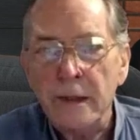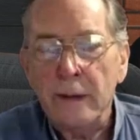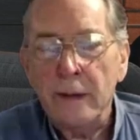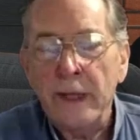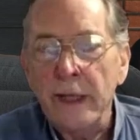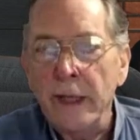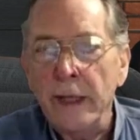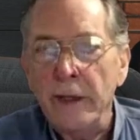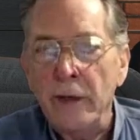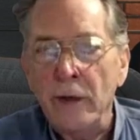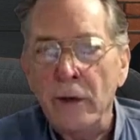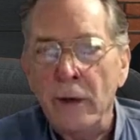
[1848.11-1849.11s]
But they can
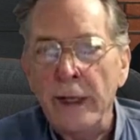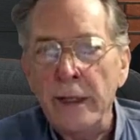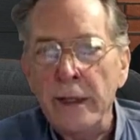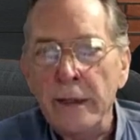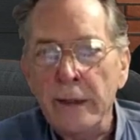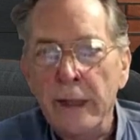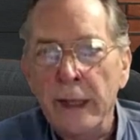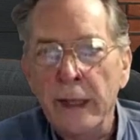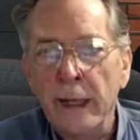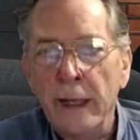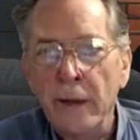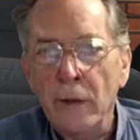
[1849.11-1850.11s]
ignore it, and they can
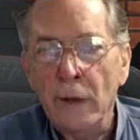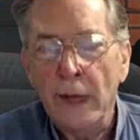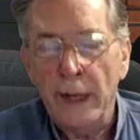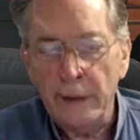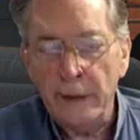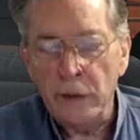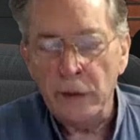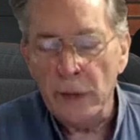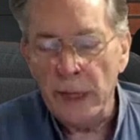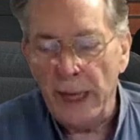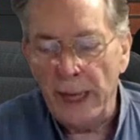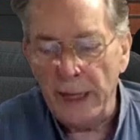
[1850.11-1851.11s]
get all their
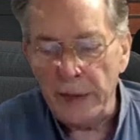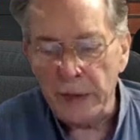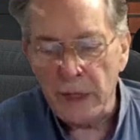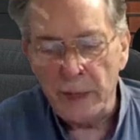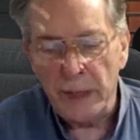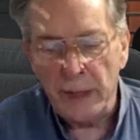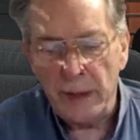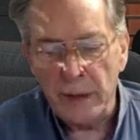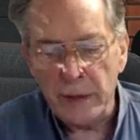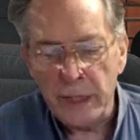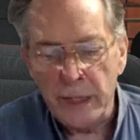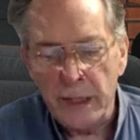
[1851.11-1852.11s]
talking heads coming on
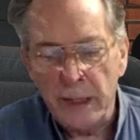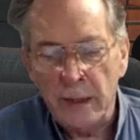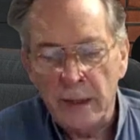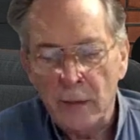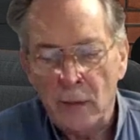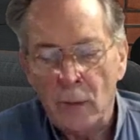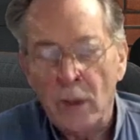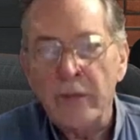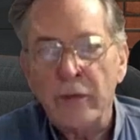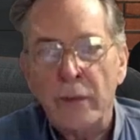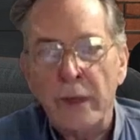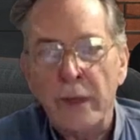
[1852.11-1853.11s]
saying what
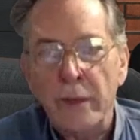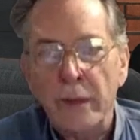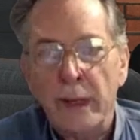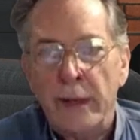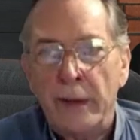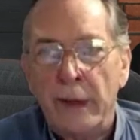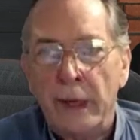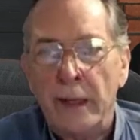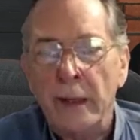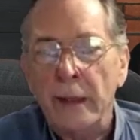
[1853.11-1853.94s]
wonderful people they all are.